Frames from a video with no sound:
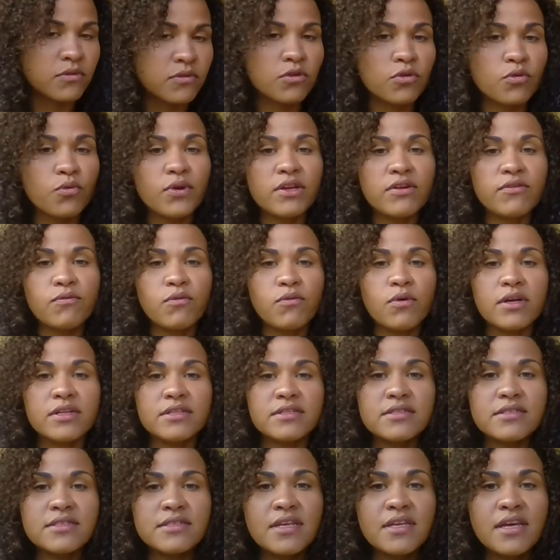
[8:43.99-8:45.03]
Queen of
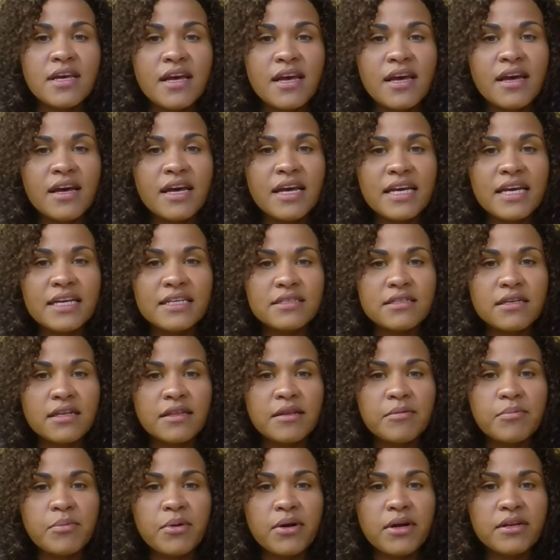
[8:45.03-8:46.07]
Wands is at
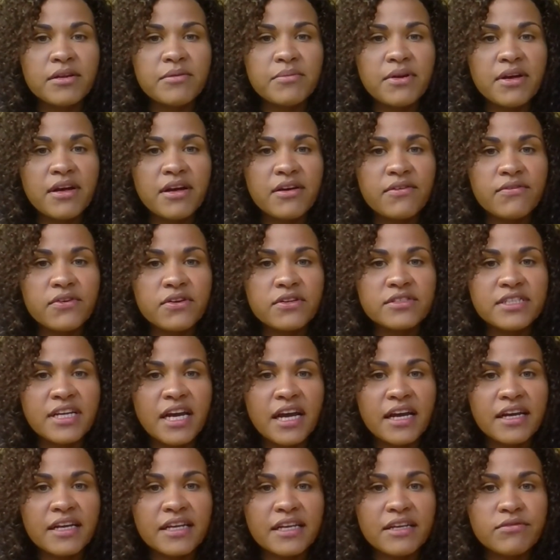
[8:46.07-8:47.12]
the bottom of our
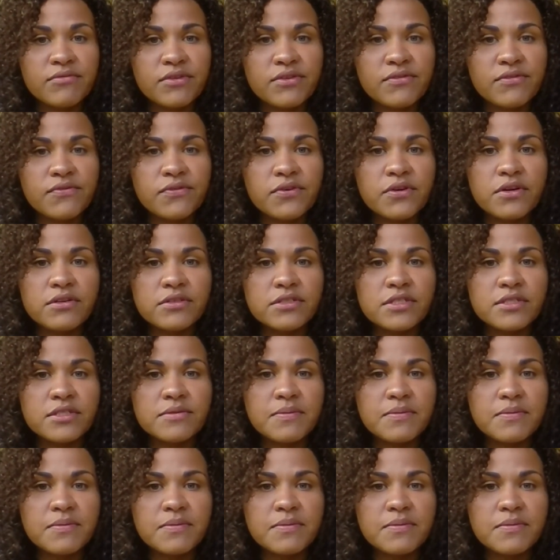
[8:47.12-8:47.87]
deck in reverse,